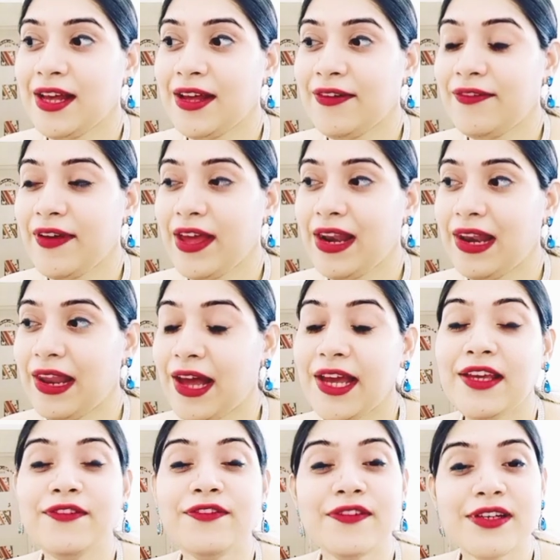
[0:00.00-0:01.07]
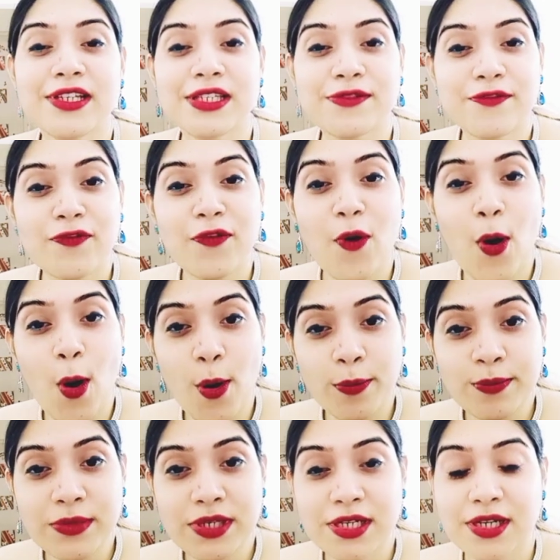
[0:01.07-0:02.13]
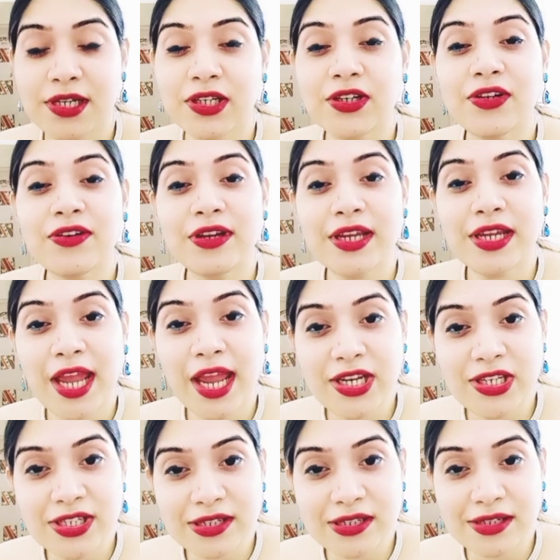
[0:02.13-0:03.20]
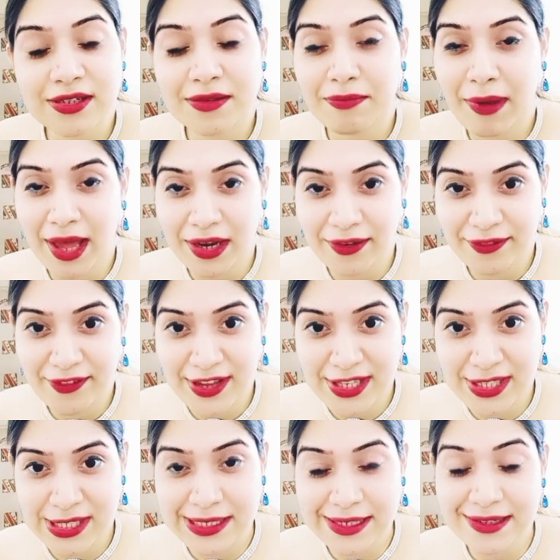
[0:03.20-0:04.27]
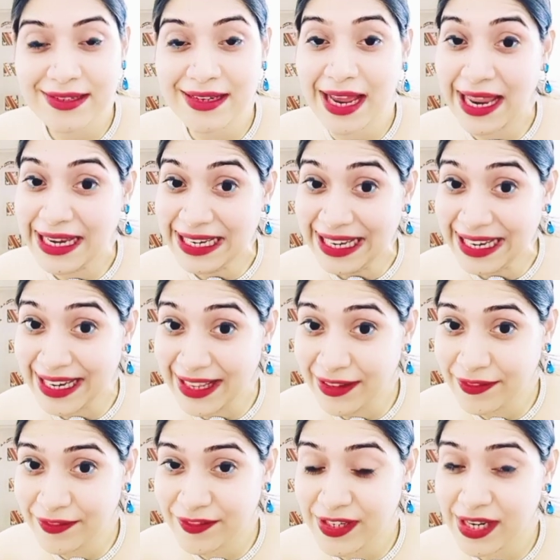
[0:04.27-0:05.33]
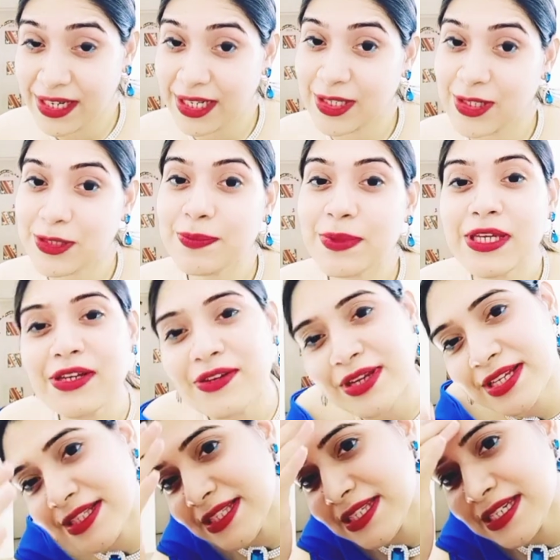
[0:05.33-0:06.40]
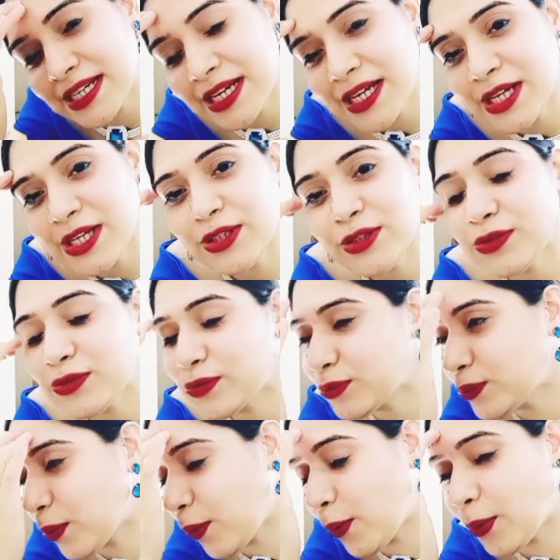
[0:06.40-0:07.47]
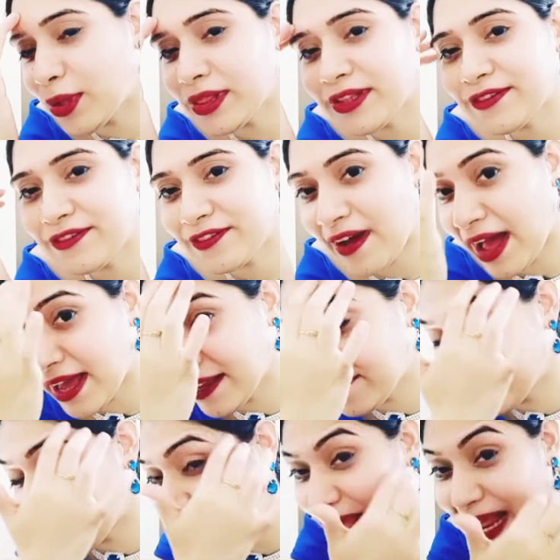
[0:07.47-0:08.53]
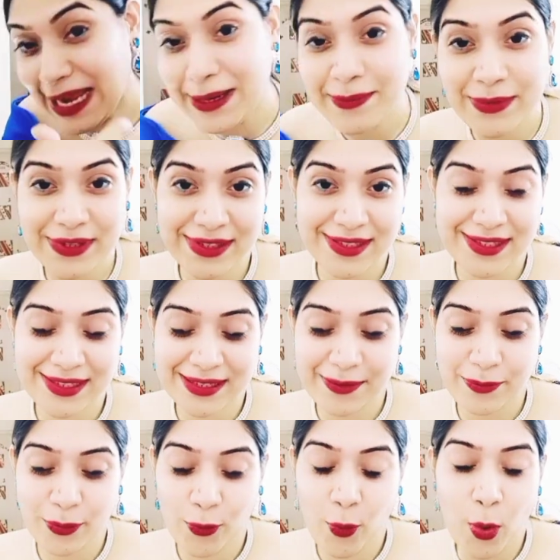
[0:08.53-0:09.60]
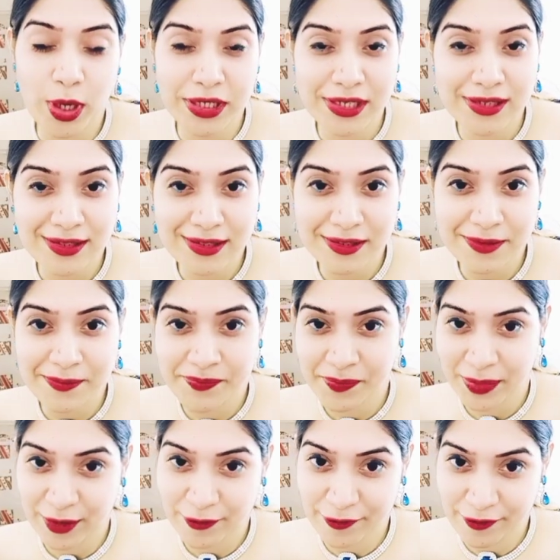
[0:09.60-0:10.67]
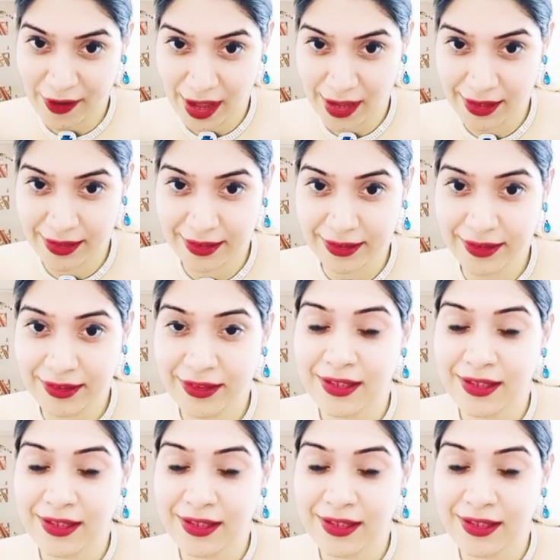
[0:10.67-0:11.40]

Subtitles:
where life is formed, created, manifested, and lived and experienced through all the five elements: water, fire,